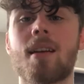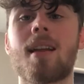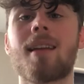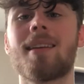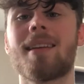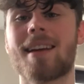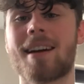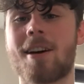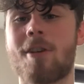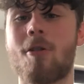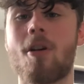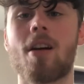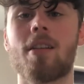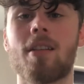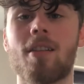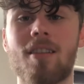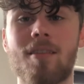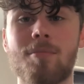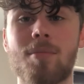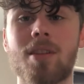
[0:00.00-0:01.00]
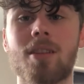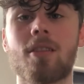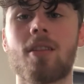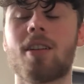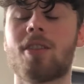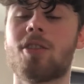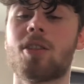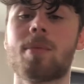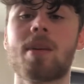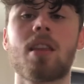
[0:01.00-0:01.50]
Now, I know I've been
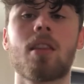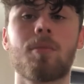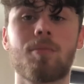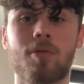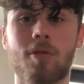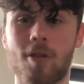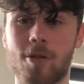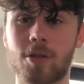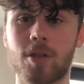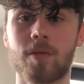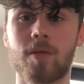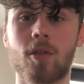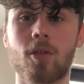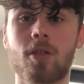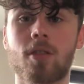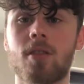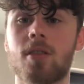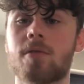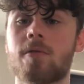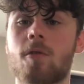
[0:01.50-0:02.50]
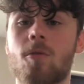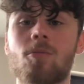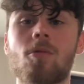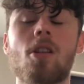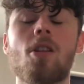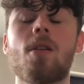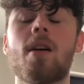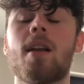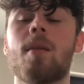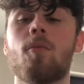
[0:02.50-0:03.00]
going on about the pros of the Oculus for a
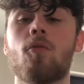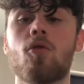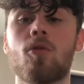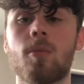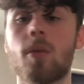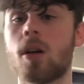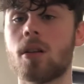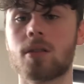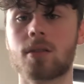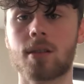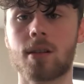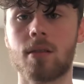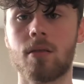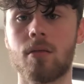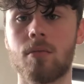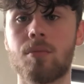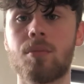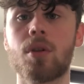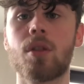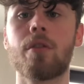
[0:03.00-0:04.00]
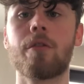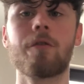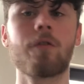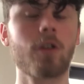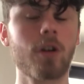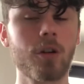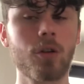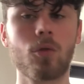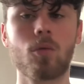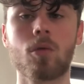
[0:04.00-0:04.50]
while and I'm almost done, but the
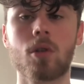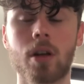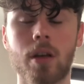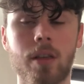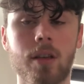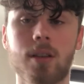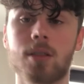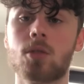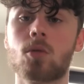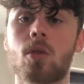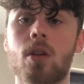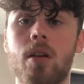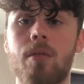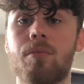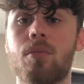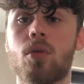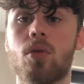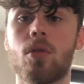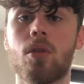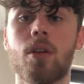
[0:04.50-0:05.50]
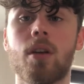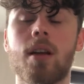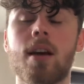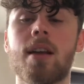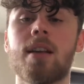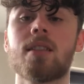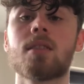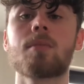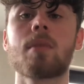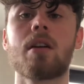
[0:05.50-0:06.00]
final one I think is quite important,
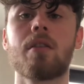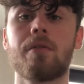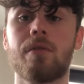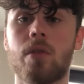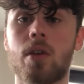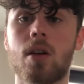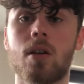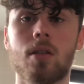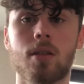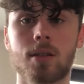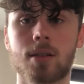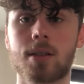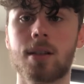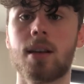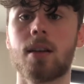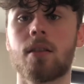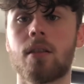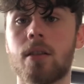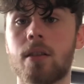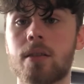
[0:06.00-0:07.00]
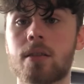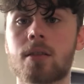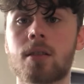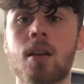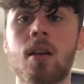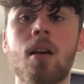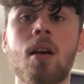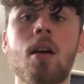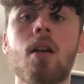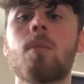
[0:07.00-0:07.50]
and it's about VR sickness.
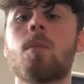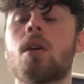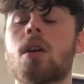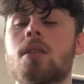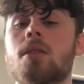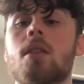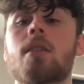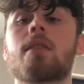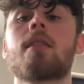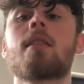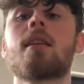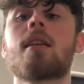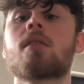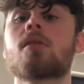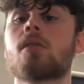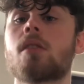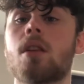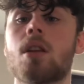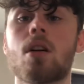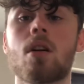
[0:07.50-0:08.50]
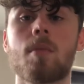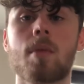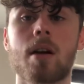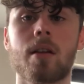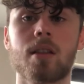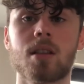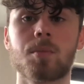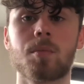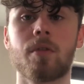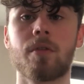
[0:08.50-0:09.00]
Because I didn't actually know about
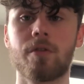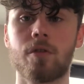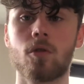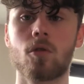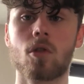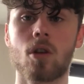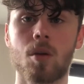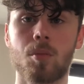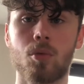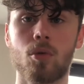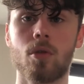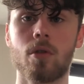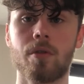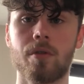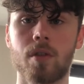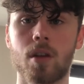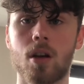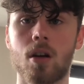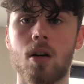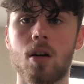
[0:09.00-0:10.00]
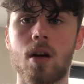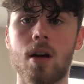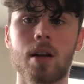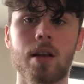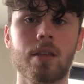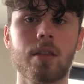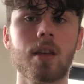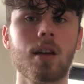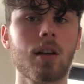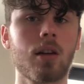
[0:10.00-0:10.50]
this before I bought a VR, and I
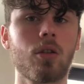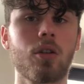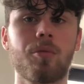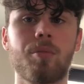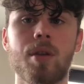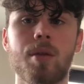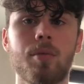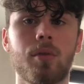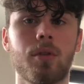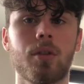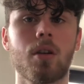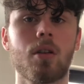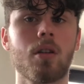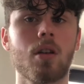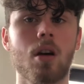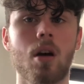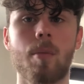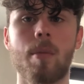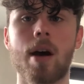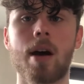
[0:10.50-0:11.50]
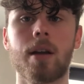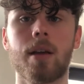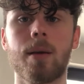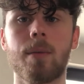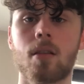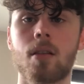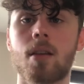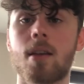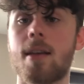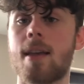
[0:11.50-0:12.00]
think a lot of people don't know about it.
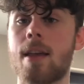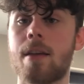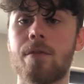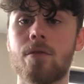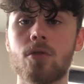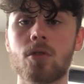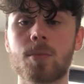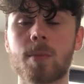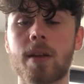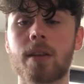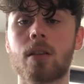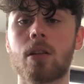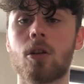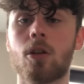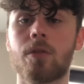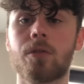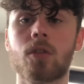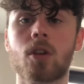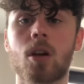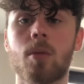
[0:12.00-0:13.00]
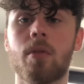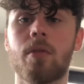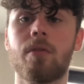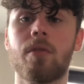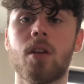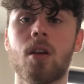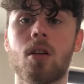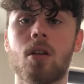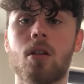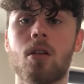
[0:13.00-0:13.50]
If you spend a lot of time in
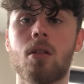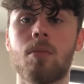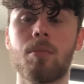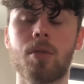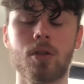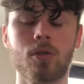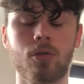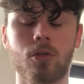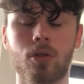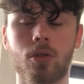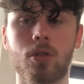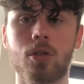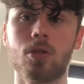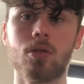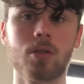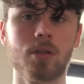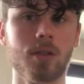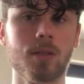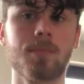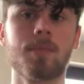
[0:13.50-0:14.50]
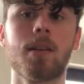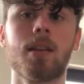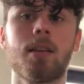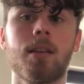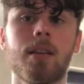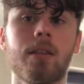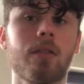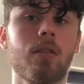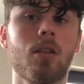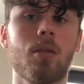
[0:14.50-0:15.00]
VR, but you're not used to
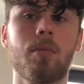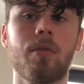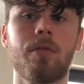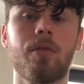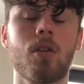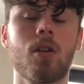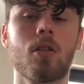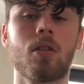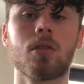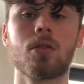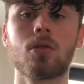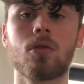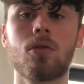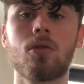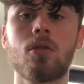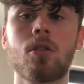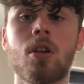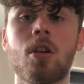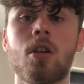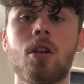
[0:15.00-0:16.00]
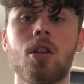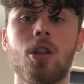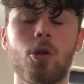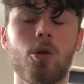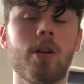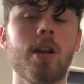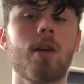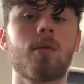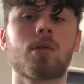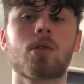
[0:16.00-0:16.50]
spending time in VR at all, you
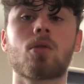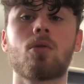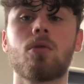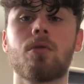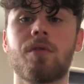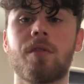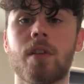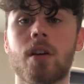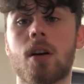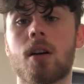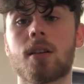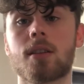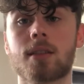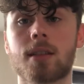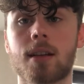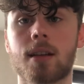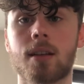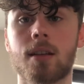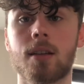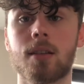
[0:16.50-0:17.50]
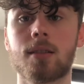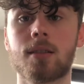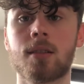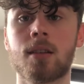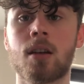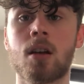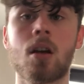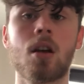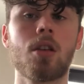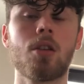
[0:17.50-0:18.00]
get what's called VR sickness.
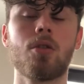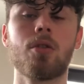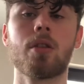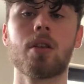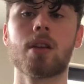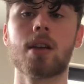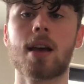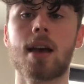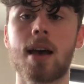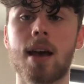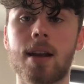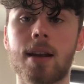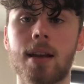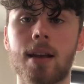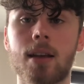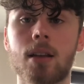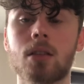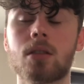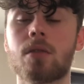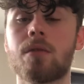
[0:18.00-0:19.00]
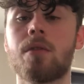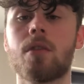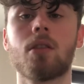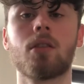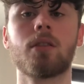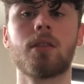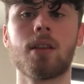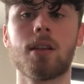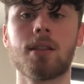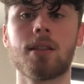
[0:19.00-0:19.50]
You can get headaches, feel
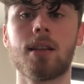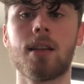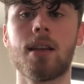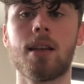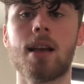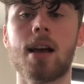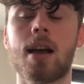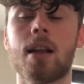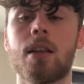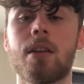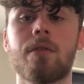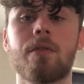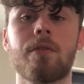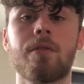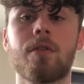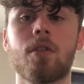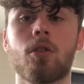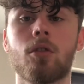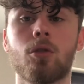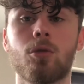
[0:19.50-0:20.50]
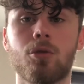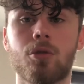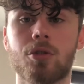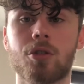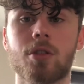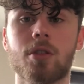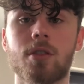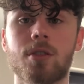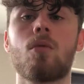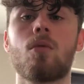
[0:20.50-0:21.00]
dizzy, and even feel
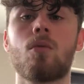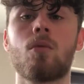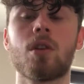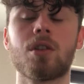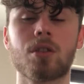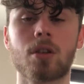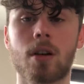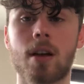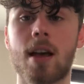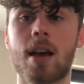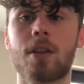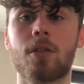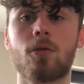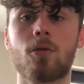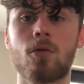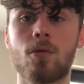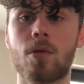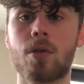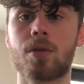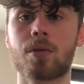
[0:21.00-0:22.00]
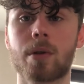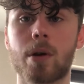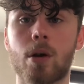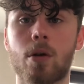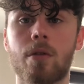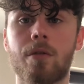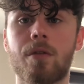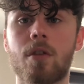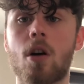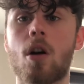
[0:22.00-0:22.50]
nauseous, which I had all three
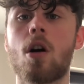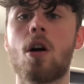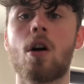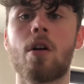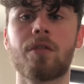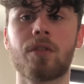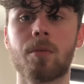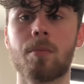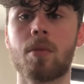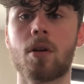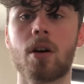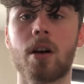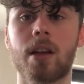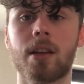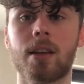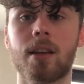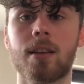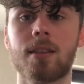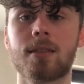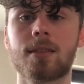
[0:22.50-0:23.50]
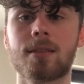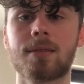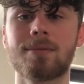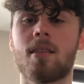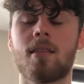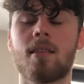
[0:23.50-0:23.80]
of after buying this.